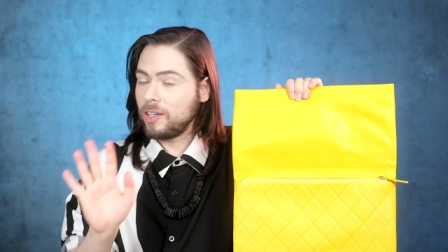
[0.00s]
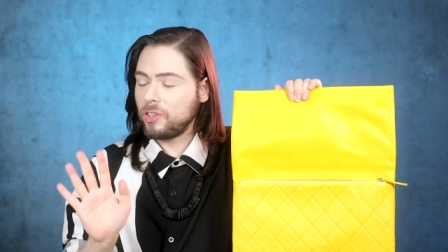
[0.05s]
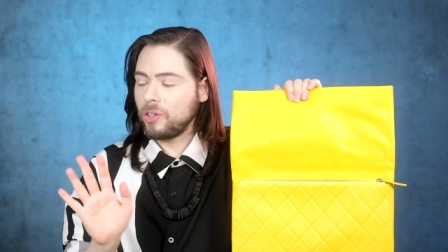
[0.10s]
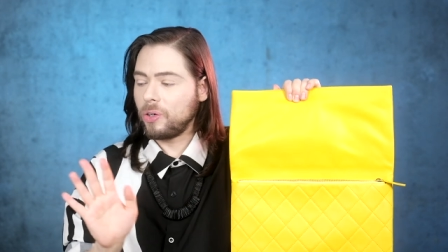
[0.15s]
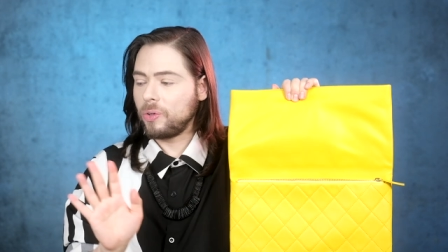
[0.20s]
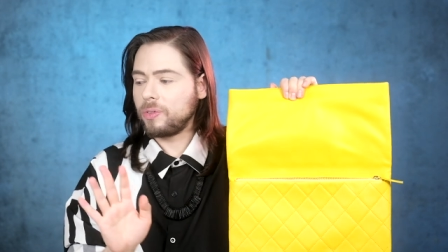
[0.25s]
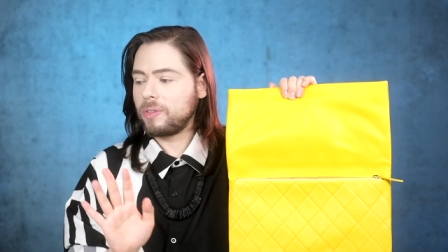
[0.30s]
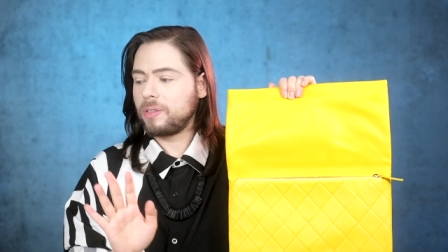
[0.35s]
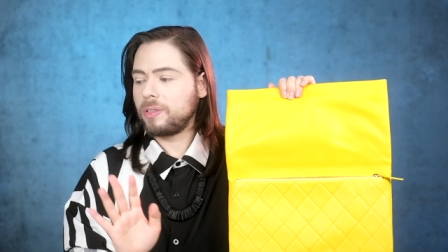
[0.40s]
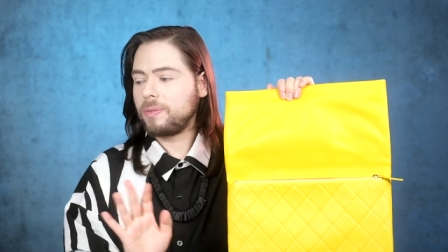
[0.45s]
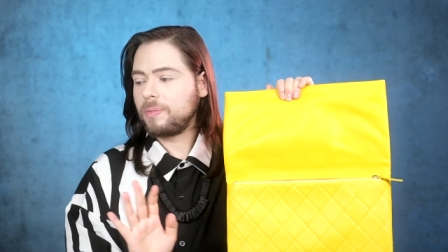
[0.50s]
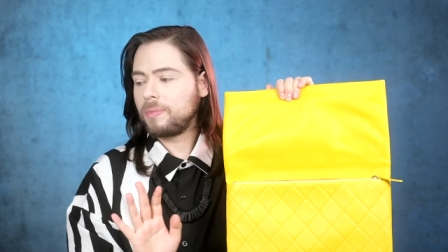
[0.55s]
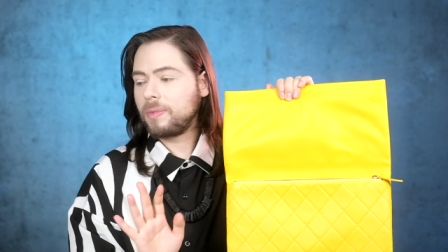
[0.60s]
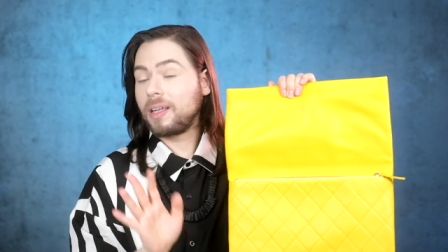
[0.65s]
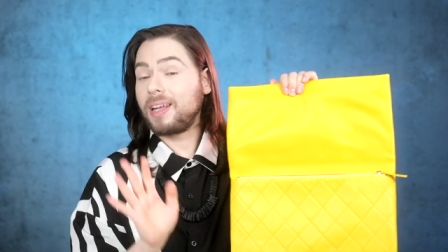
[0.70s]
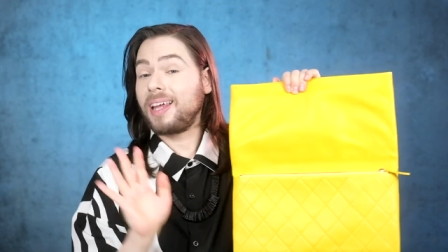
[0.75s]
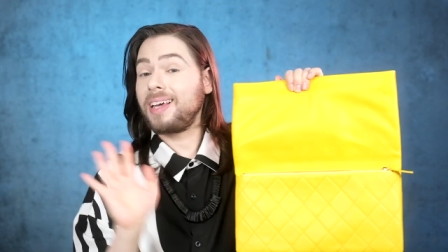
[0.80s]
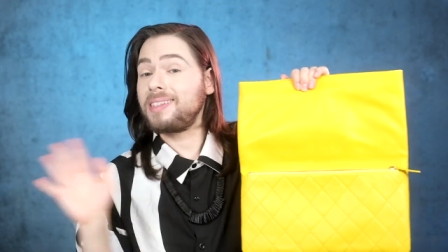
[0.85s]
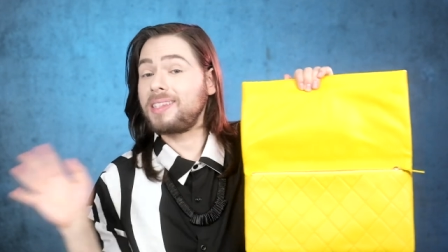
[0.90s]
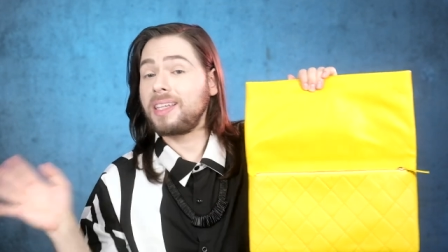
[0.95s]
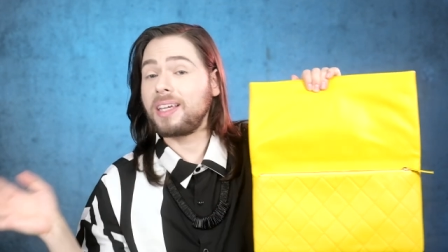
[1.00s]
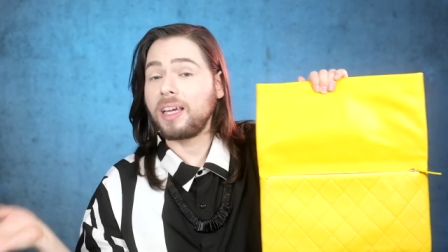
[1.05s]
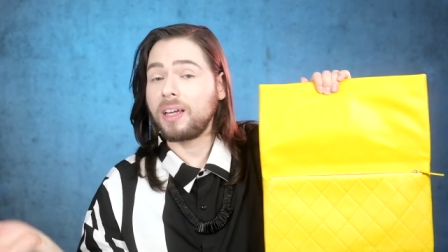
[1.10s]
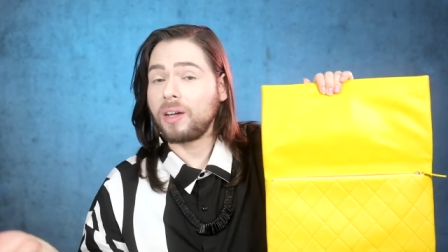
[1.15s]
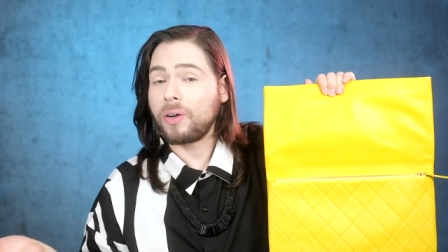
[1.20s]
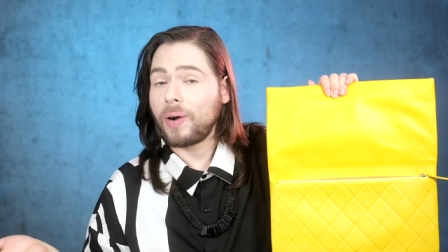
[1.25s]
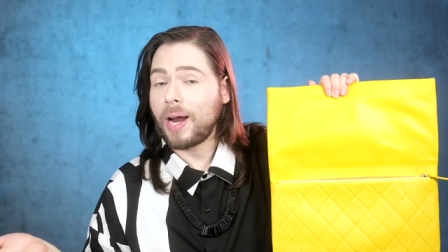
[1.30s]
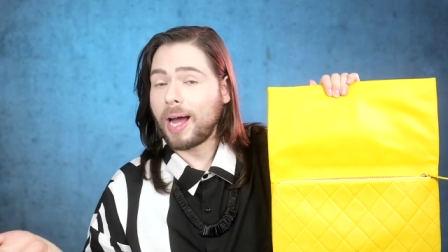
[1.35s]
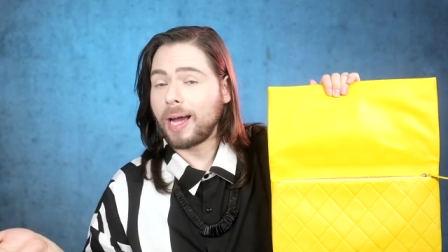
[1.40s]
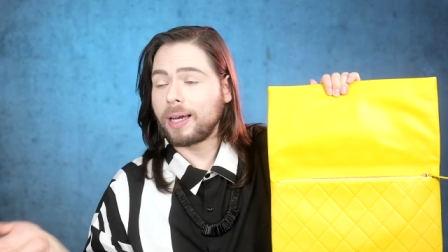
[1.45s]
don't. Glazing
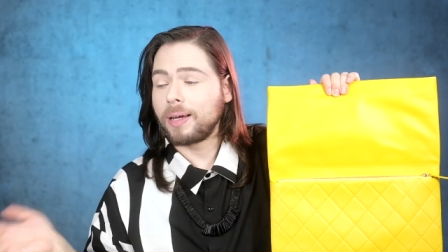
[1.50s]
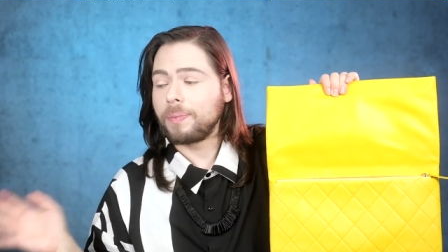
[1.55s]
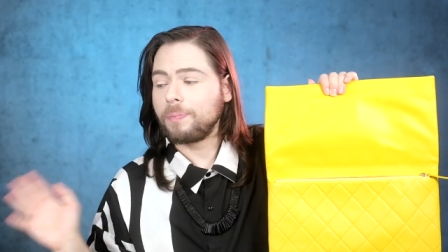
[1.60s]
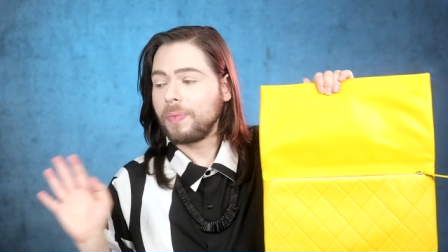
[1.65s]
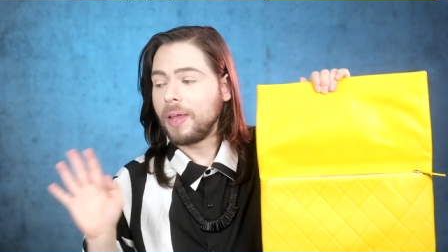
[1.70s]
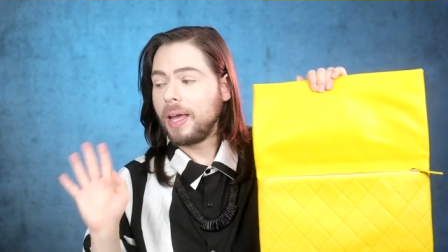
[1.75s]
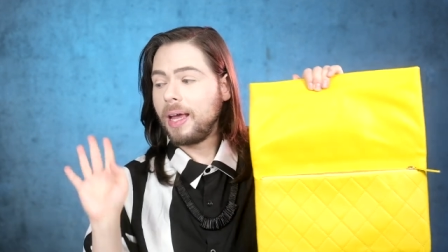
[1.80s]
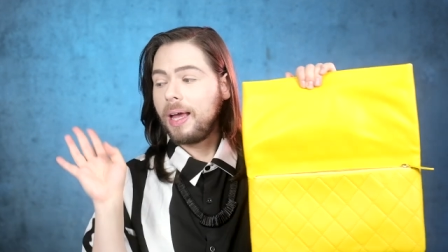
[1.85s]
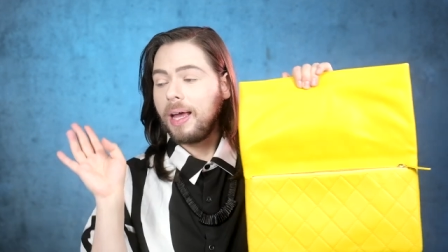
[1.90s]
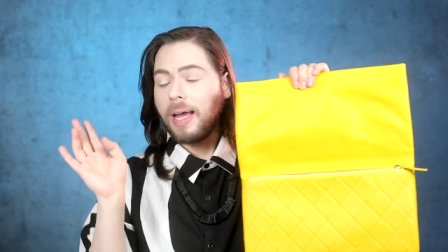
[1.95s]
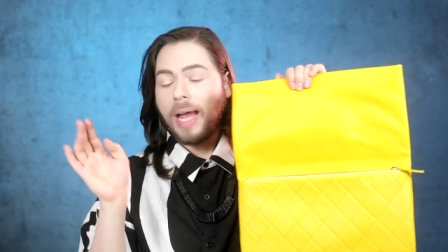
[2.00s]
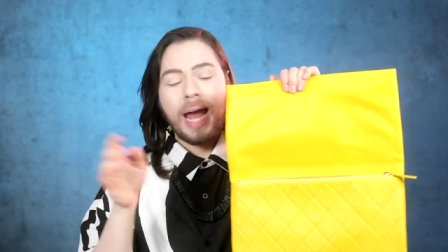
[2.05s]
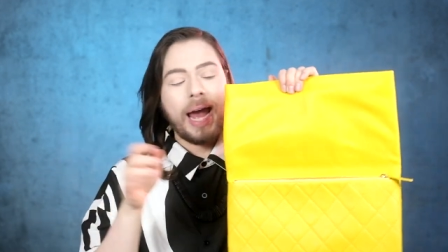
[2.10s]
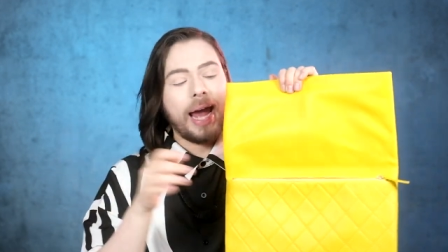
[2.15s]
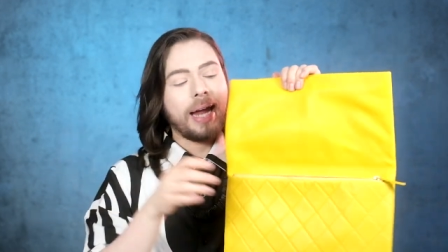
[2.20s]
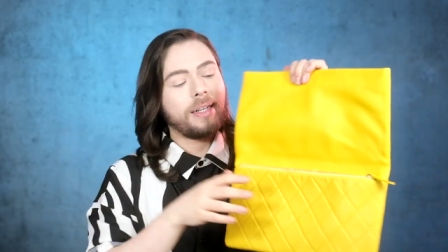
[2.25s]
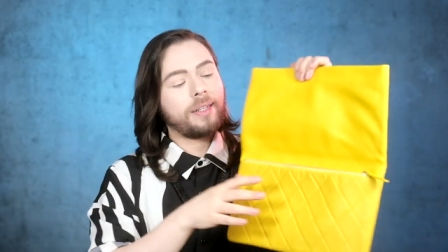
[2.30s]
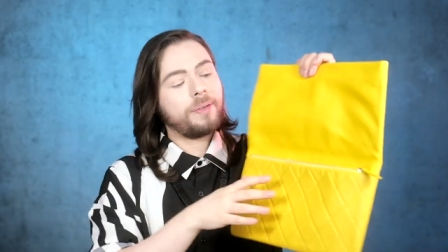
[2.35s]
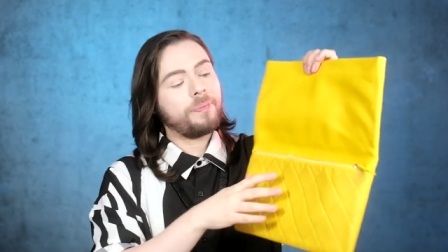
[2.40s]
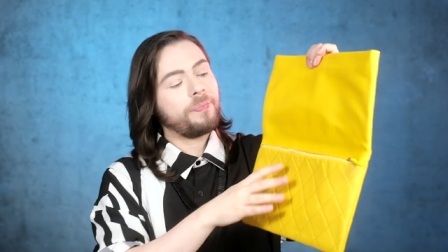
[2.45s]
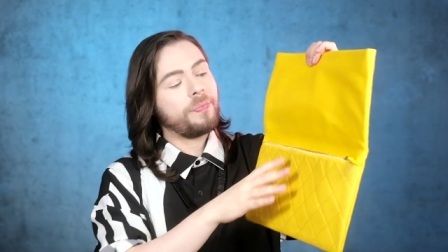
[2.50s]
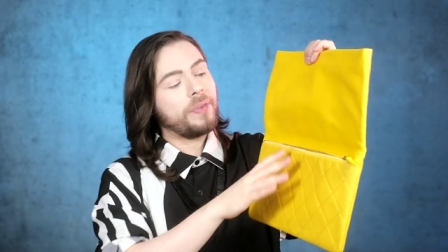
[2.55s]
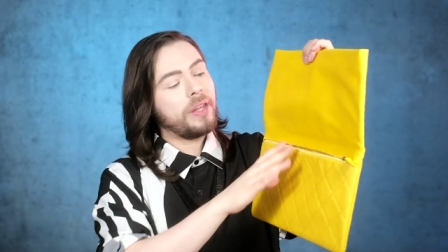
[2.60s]
can crack. And